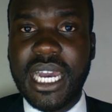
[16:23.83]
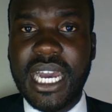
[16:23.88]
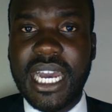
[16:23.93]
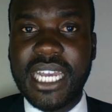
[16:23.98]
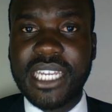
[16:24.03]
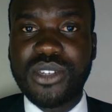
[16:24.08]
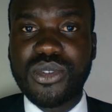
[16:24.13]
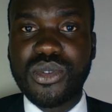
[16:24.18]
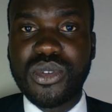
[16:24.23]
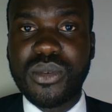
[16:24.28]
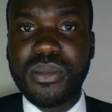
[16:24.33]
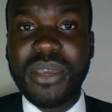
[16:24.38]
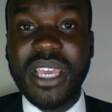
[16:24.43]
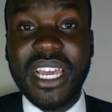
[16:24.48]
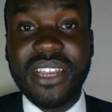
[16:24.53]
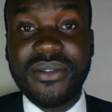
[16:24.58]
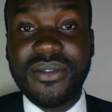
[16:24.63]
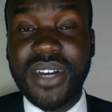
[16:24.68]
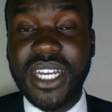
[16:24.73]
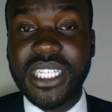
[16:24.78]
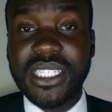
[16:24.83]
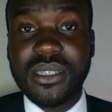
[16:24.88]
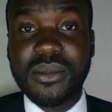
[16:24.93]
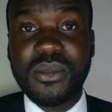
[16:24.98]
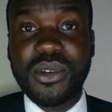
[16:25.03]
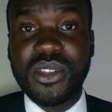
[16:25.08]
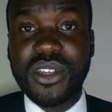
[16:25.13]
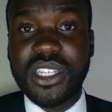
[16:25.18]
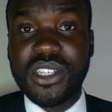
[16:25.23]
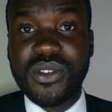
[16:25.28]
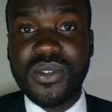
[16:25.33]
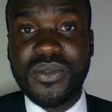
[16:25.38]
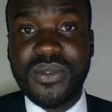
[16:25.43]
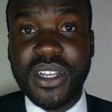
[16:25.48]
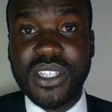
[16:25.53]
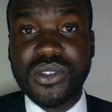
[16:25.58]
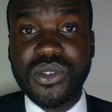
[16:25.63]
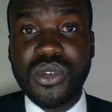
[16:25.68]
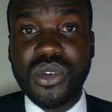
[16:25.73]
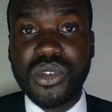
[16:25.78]
It would be advisable that you
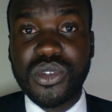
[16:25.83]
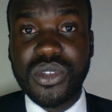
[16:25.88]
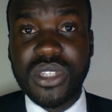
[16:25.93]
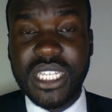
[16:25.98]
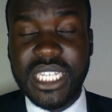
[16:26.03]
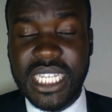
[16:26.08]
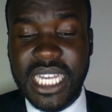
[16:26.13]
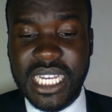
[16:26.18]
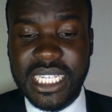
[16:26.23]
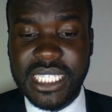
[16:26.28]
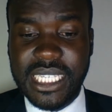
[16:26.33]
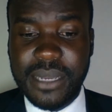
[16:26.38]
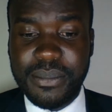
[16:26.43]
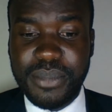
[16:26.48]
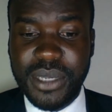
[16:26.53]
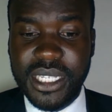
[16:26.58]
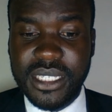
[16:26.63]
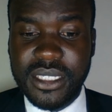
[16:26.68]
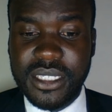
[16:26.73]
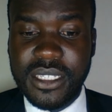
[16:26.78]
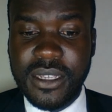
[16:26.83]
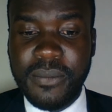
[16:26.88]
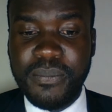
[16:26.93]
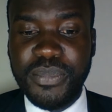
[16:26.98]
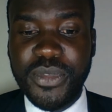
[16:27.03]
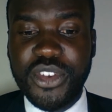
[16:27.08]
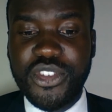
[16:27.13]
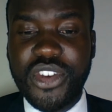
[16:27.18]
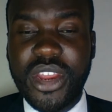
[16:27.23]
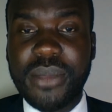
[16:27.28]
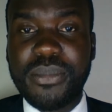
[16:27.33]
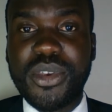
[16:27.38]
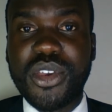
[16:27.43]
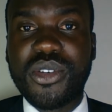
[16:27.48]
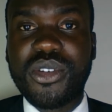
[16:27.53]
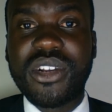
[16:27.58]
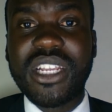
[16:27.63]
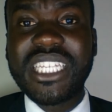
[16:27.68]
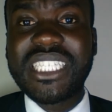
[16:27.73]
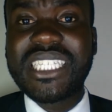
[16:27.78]
first go to the Tax Appeals
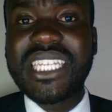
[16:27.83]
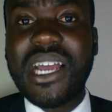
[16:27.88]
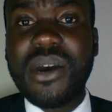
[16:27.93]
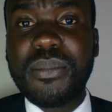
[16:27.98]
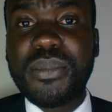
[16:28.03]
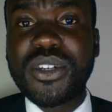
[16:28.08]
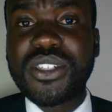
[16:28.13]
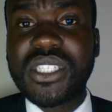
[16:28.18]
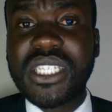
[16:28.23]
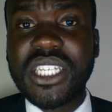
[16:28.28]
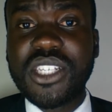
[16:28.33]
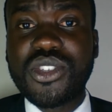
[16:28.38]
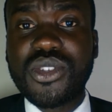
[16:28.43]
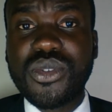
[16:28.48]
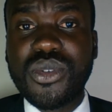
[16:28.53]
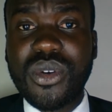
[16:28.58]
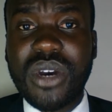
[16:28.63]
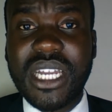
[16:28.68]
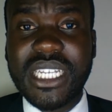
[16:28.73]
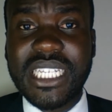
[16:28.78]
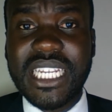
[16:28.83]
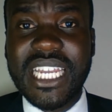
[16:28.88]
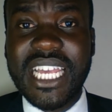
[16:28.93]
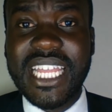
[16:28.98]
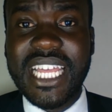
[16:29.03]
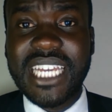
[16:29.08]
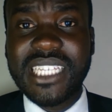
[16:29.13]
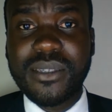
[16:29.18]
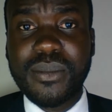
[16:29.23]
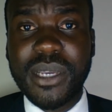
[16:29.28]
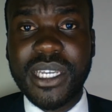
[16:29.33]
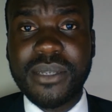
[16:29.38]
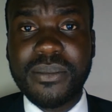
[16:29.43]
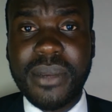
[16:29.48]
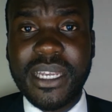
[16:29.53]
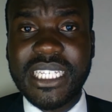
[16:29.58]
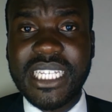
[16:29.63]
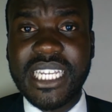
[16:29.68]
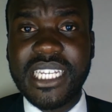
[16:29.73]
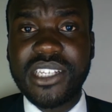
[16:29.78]
Tribunal. Let's now proceed to look at another aspect
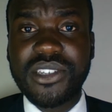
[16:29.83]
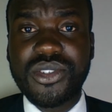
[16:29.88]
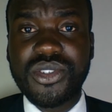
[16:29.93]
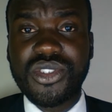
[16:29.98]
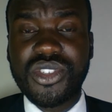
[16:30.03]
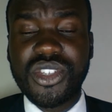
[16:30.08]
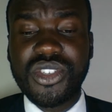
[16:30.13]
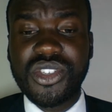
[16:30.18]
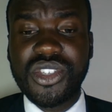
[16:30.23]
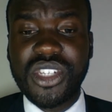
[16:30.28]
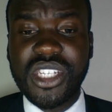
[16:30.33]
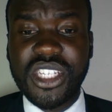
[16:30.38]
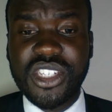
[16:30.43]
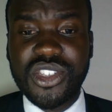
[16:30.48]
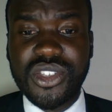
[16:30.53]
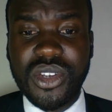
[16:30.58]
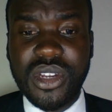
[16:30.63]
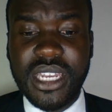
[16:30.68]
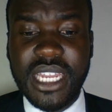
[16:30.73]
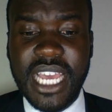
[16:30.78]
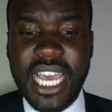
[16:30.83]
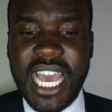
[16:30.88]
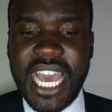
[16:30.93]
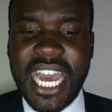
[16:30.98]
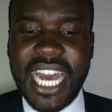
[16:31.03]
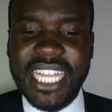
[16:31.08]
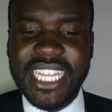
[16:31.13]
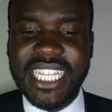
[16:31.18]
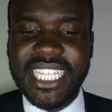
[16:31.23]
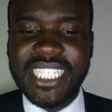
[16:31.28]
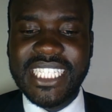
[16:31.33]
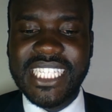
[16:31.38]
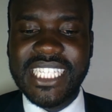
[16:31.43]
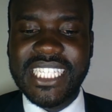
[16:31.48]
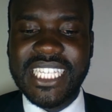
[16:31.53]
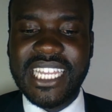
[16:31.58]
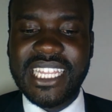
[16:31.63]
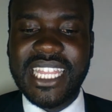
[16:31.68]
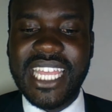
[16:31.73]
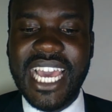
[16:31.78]
pertaining to jurisdiction, and this
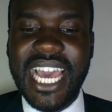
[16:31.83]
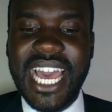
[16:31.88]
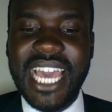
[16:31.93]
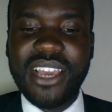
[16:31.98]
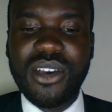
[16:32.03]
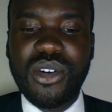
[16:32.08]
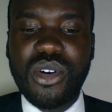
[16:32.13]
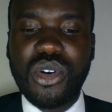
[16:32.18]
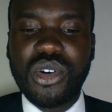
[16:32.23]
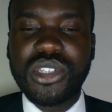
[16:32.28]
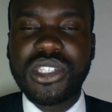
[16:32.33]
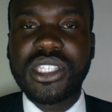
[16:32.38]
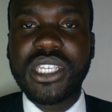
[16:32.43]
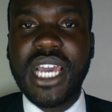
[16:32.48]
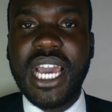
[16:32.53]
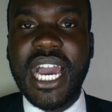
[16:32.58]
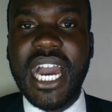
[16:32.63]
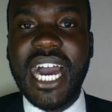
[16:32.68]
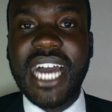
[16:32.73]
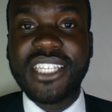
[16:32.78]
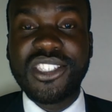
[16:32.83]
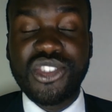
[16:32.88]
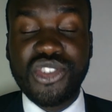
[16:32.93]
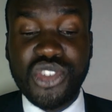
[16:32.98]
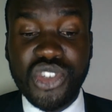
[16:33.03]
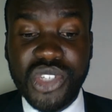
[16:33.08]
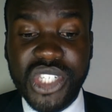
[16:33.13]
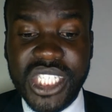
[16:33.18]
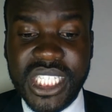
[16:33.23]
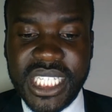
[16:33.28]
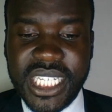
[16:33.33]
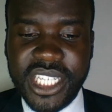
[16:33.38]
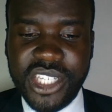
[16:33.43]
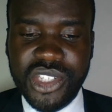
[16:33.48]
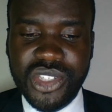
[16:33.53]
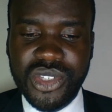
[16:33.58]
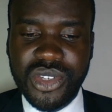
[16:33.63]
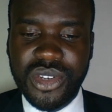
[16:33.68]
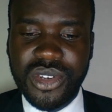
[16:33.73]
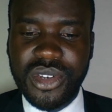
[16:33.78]
is that the High Court has
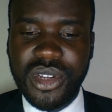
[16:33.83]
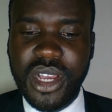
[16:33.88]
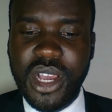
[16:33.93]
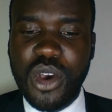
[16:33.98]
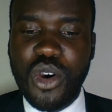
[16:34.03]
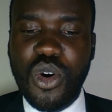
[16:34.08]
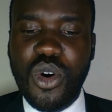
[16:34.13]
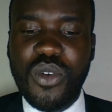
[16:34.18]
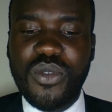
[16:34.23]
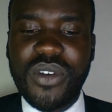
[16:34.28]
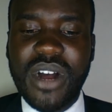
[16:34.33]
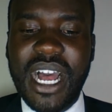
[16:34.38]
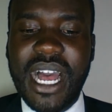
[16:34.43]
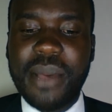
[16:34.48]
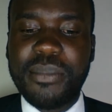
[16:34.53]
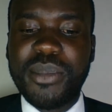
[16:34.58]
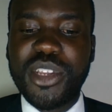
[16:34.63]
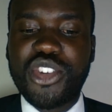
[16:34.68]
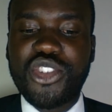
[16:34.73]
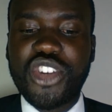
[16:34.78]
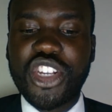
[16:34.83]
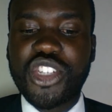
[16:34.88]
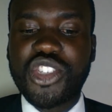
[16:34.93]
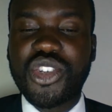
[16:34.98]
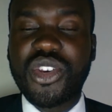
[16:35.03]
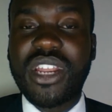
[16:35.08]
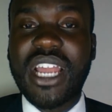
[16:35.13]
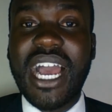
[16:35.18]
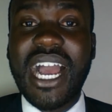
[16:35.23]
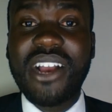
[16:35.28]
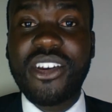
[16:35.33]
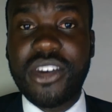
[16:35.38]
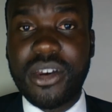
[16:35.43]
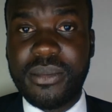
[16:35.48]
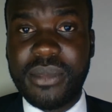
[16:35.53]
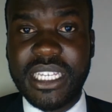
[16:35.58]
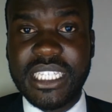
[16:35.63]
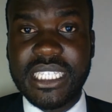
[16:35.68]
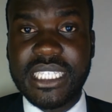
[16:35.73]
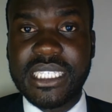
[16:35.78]
jurisdiction over arbitration
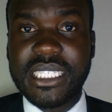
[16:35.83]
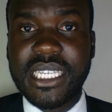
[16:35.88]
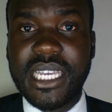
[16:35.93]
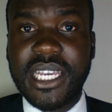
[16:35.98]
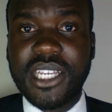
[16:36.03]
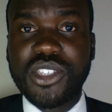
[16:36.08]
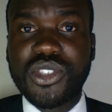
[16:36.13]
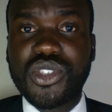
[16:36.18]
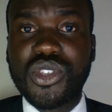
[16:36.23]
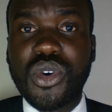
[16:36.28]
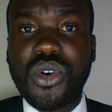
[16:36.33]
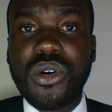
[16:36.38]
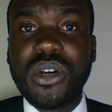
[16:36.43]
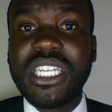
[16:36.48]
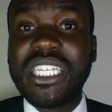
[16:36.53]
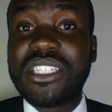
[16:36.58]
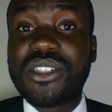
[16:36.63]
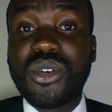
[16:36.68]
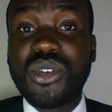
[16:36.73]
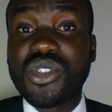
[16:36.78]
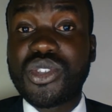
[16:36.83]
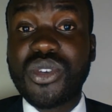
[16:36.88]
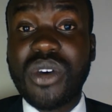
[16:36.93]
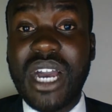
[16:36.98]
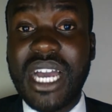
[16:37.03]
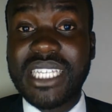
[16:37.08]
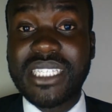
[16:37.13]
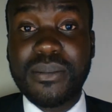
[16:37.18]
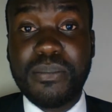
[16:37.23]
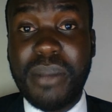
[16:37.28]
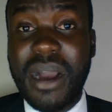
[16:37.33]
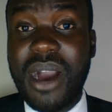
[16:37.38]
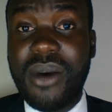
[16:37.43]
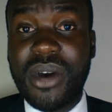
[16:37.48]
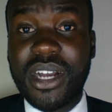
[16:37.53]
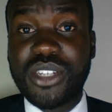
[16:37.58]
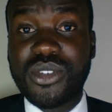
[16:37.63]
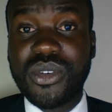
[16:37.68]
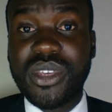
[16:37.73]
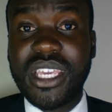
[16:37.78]
agreements. So it also has
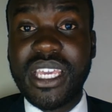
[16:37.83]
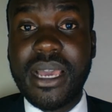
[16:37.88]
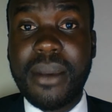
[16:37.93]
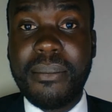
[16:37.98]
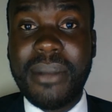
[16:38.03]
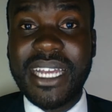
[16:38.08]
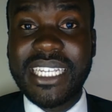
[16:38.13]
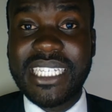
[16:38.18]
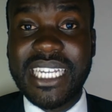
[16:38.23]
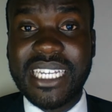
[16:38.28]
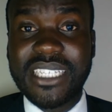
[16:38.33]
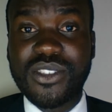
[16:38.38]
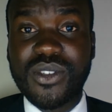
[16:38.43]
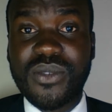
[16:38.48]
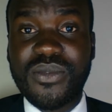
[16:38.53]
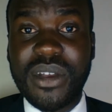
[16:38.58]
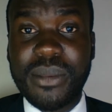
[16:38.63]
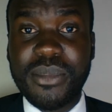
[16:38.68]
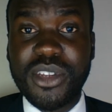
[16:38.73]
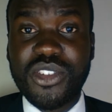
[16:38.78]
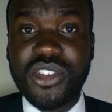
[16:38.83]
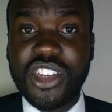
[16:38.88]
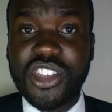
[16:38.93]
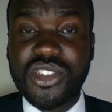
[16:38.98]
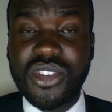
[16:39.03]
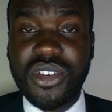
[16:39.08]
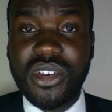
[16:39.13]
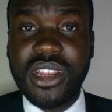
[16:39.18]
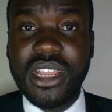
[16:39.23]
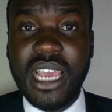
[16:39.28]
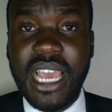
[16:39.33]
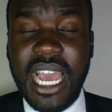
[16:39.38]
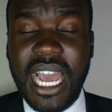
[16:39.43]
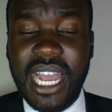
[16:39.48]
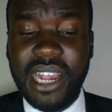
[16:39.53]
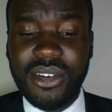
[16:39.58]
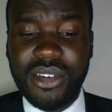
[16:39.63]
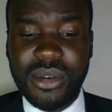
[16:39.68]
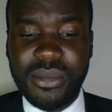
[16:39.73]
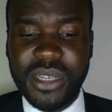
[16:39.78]
power to hear matters of arbitration
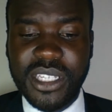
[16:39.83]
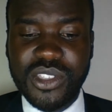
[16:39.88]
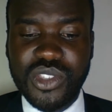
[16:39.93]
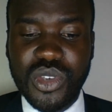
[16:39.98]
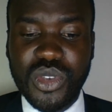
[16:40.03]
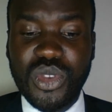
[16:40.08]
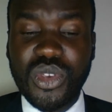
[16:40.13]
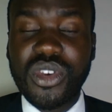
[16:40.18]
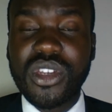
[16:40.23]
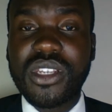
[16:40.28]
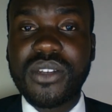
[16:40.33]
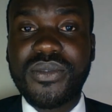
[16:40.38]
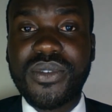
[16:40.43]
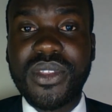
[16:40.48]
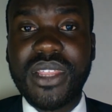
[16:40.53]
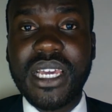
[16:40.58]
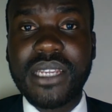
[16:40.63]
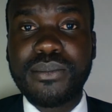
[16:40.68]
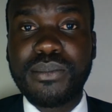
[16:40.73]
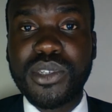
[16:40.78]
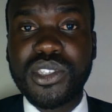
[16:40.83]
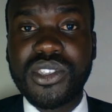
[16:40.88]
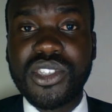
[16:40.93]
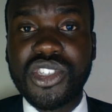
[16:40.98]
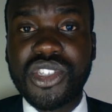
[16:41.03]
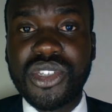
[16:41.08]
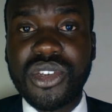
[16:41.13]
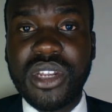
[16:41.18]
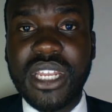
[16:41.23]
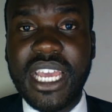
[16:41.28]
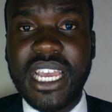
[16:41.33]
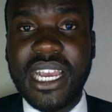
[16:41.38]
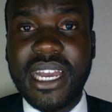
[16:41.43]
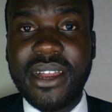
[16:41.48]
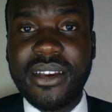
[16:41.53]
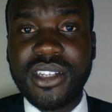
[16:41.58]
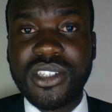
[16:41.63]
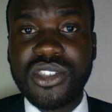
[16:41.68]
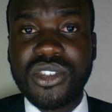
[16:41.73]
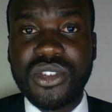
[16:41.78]
agreements. Authority for that position, I
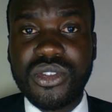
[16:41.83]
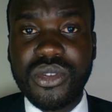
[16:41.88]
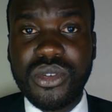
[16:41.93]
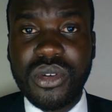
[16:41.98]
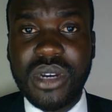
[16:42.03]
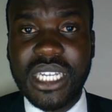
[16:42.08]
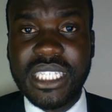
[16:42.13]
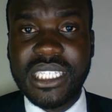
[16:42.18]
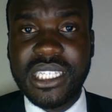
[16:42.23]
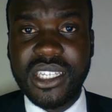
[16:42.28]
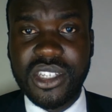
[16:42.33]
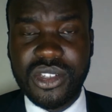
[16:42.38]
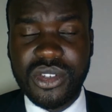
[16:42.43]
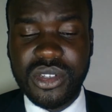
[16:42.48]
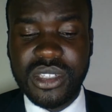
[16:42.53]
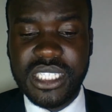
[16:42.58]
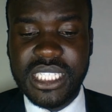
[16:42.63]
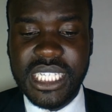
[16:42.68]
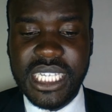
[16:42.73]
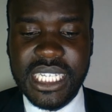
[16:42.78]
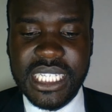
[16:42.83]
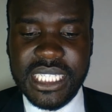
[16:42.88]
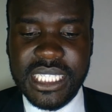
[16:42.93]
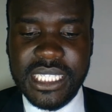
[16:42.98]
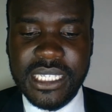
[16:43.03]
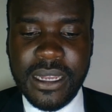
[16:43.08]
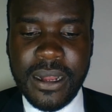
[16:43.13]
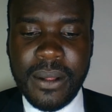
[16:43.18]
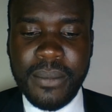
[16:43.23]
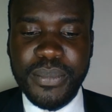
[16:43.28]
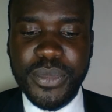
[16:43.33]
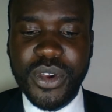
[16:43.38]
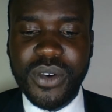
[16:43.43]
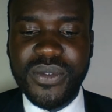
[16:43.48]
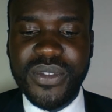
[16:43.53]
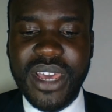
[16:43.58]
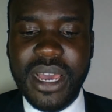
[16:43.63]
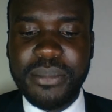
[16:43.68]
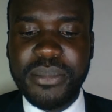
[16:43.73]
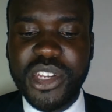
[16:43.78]
encourage you to look at Section 6
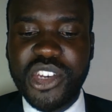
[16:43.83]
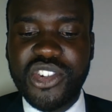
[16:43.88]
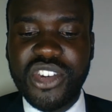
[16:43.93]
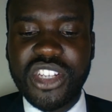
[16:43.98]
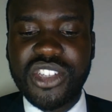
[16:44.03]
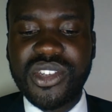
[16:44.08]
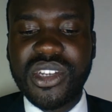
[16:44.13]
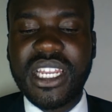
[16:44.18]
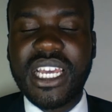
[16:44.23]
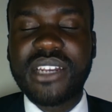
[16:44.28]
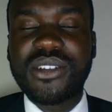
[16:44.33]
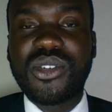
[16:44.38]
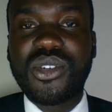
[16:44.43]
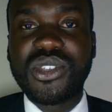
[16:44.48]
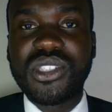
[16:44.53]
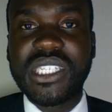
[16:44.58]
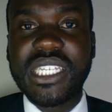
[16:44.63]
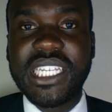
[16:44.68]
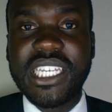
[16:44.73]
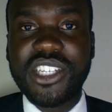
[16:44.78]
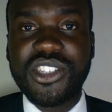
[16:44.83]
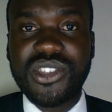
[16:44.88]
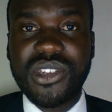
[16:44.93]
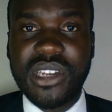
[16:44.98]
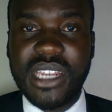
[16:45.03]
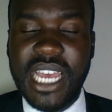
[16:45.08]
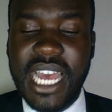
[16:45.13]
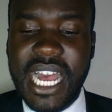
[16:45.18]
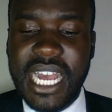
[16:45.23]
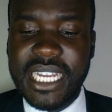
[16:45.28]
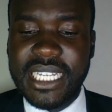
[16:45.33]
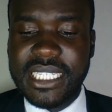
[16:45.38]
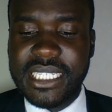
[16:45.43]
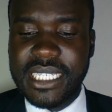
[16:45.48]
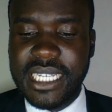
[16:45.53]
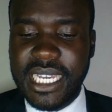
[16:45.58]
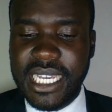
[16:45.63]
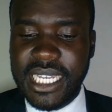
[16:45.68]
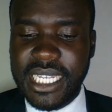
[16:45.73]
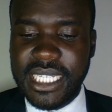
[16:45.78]
of the Arbitration and Conciliation Act.
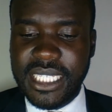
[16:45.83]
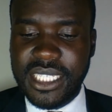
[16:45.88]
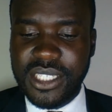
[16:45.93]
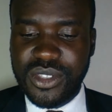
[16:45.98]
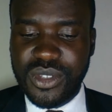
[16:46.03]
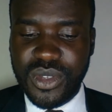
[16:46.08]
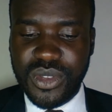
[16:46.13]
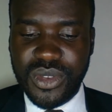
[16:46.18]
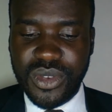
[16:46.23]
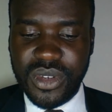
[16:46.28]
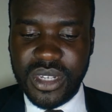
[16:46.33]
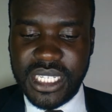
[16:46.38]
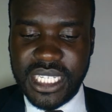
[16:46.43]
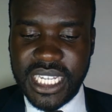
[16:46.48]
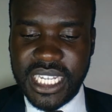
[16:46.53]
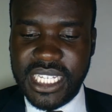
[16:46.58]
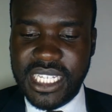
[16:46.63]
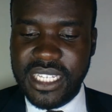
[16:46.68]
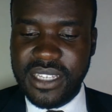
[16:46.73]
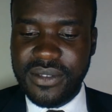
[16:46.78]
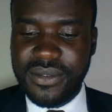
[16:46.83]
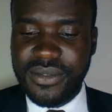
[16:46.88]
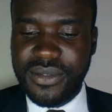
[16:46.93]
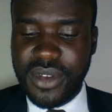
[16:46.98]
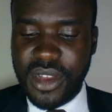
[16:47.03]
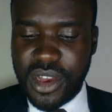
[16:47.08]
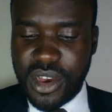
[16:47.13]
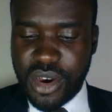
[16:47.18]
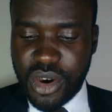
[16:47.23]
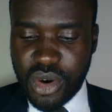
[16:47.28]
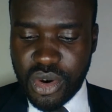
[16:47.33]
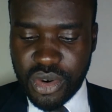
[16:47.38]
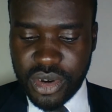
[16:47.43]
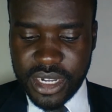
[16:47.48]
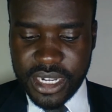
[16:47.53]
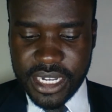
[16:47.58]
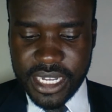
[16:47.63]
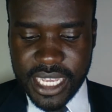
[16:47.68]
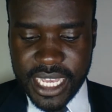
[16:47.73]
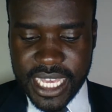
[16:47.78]
It is authoritative
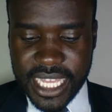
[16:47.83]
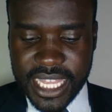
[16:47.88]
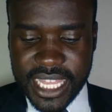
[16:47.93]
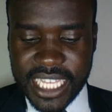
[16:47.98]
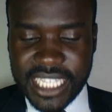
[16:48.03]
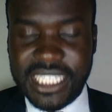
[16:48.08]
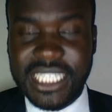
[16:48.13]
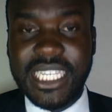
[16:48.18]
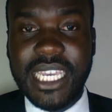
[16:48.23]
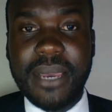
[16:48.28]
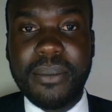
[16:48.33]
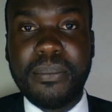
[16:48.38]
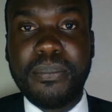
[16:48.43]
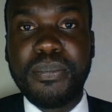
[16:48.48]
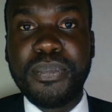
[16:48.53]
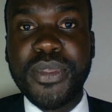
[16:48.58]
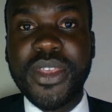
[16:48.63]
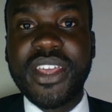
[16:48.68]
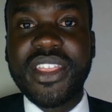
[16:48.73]
on the same.